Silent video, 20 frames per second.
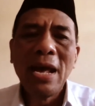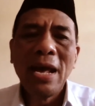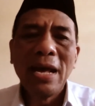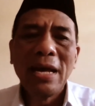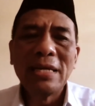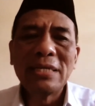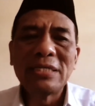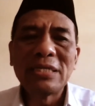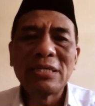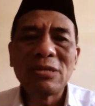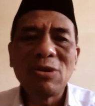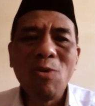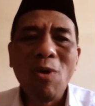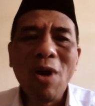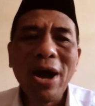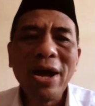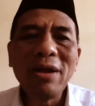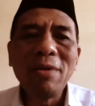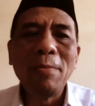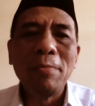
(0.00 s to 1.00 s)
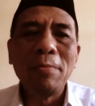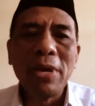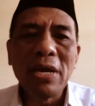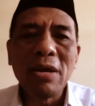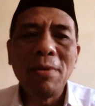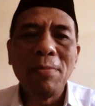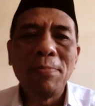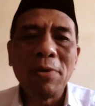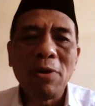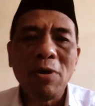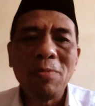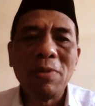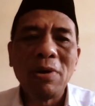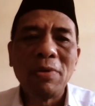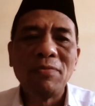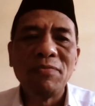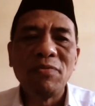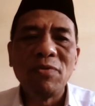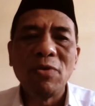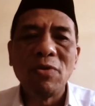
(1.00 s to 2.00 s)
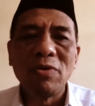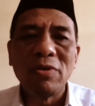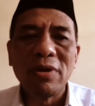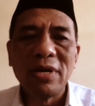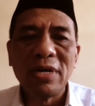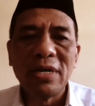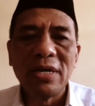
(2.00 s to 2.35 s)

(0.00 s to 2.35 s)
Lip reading: it's quite big problem for